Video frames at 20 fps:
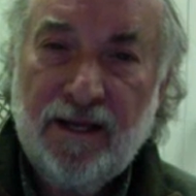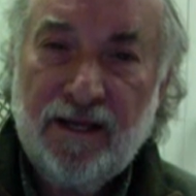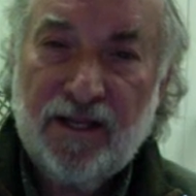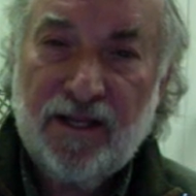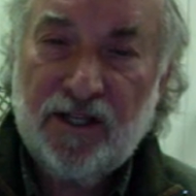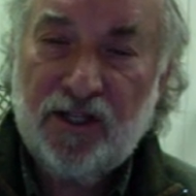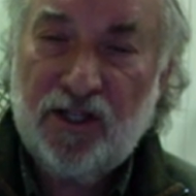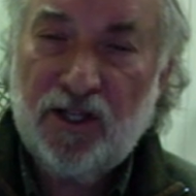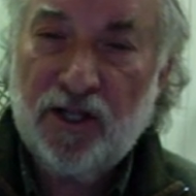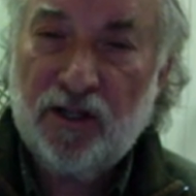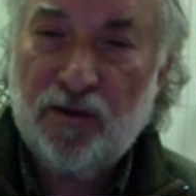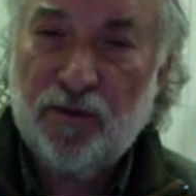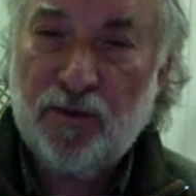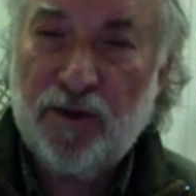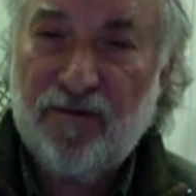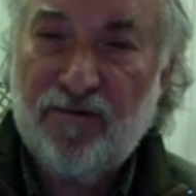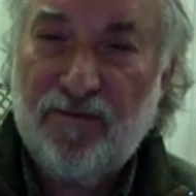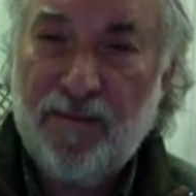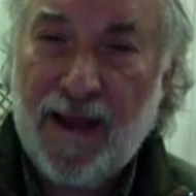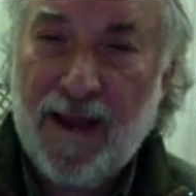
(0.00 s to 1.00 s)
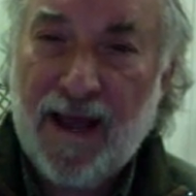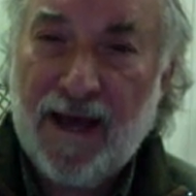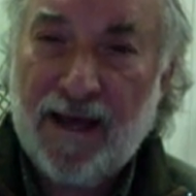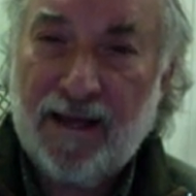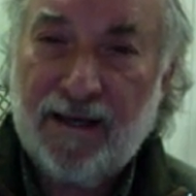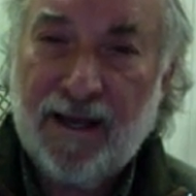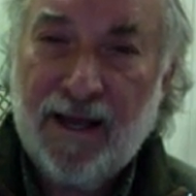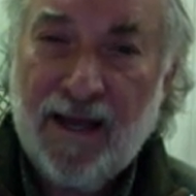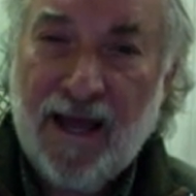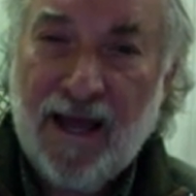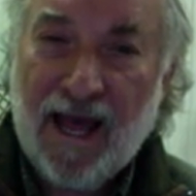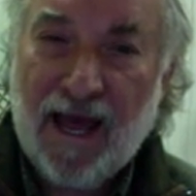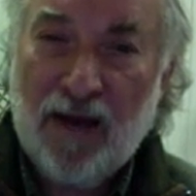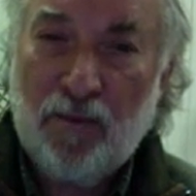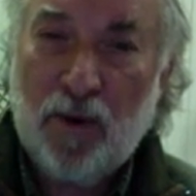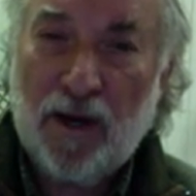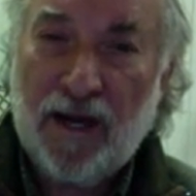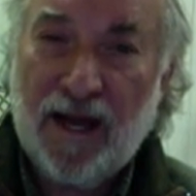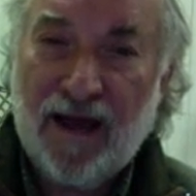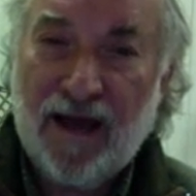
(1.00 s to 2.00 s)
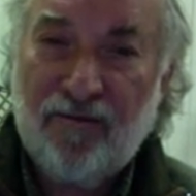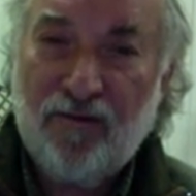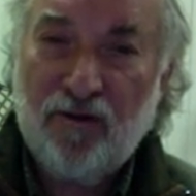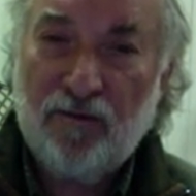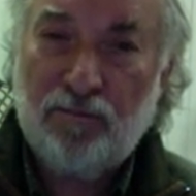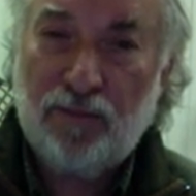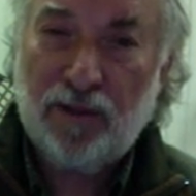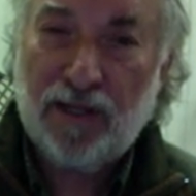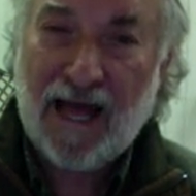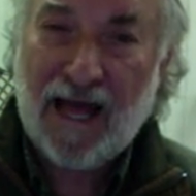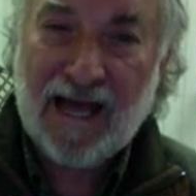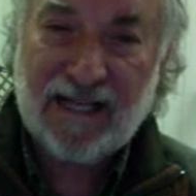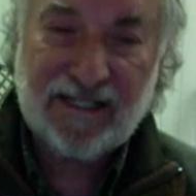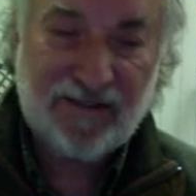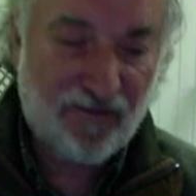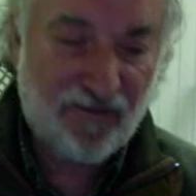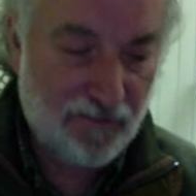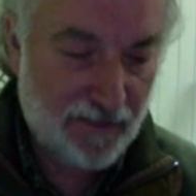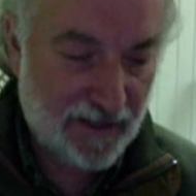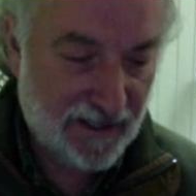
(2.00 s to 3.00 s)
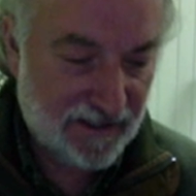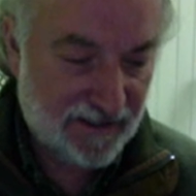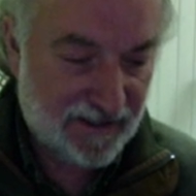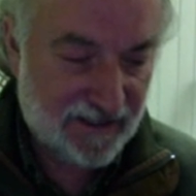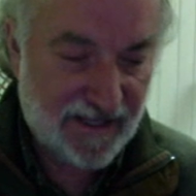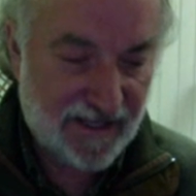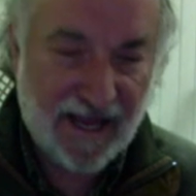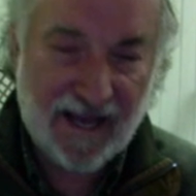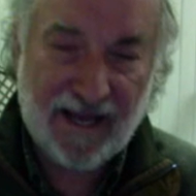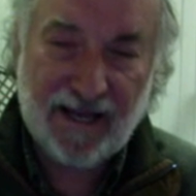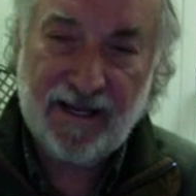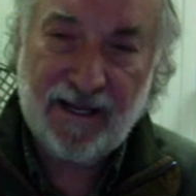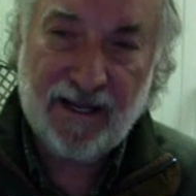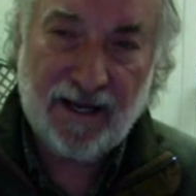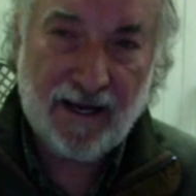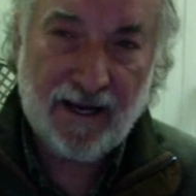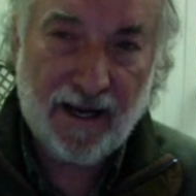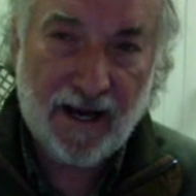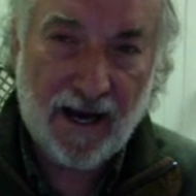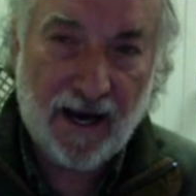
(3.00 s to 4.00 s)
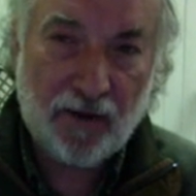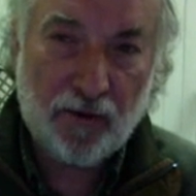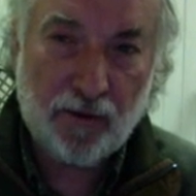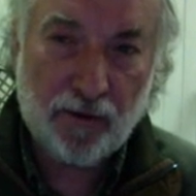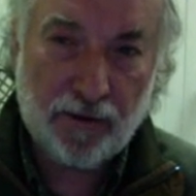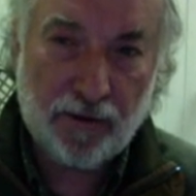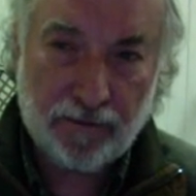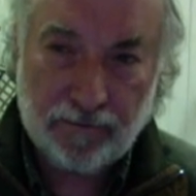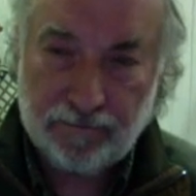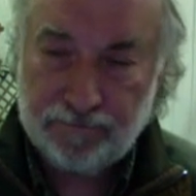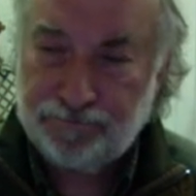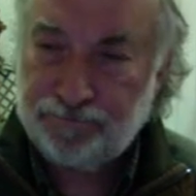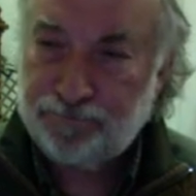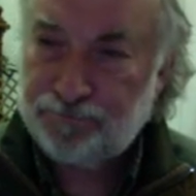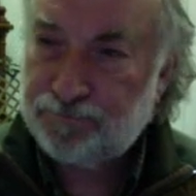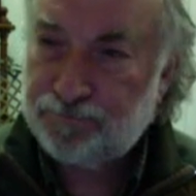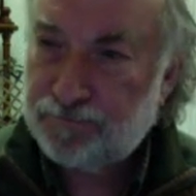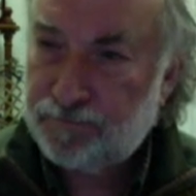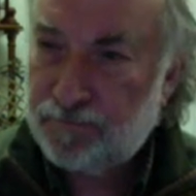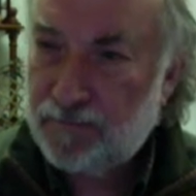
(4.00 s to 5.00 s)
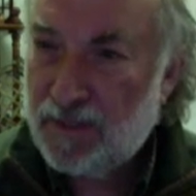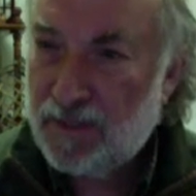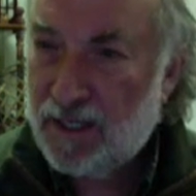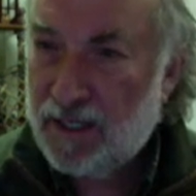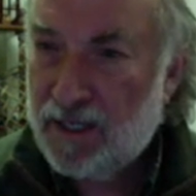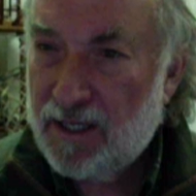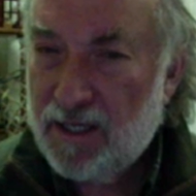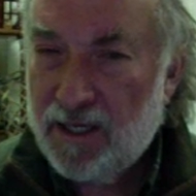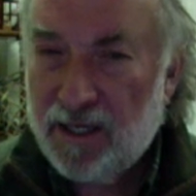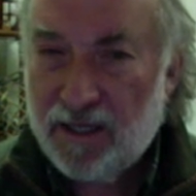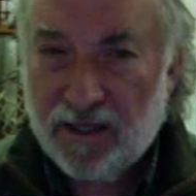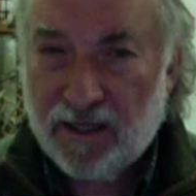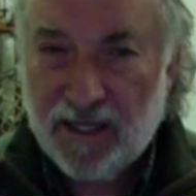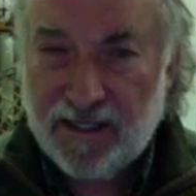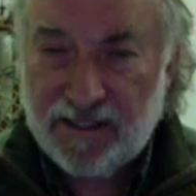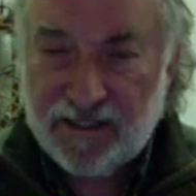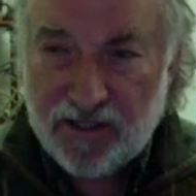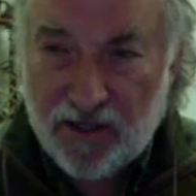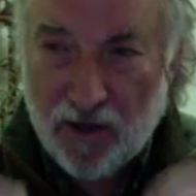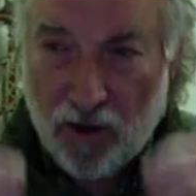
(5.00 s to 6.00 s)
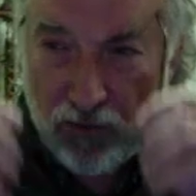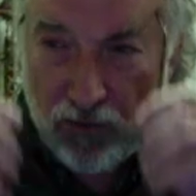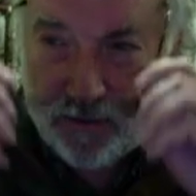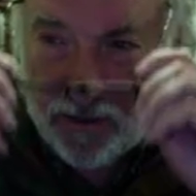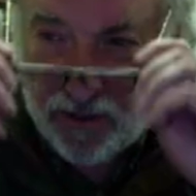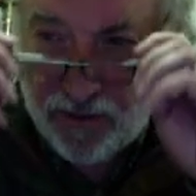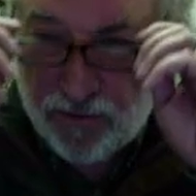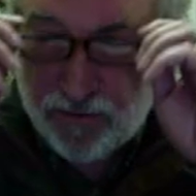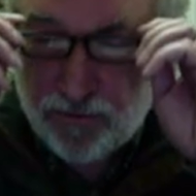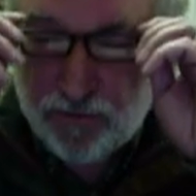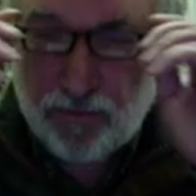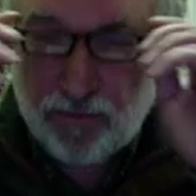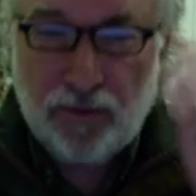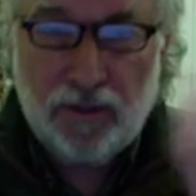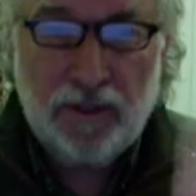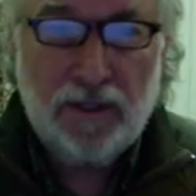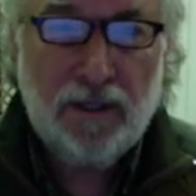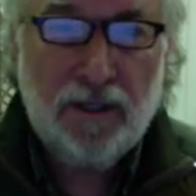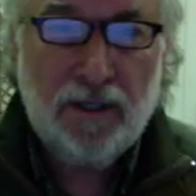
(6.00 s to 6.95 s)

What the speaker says: the children of man and whatever blasphemies they utter. Let's go to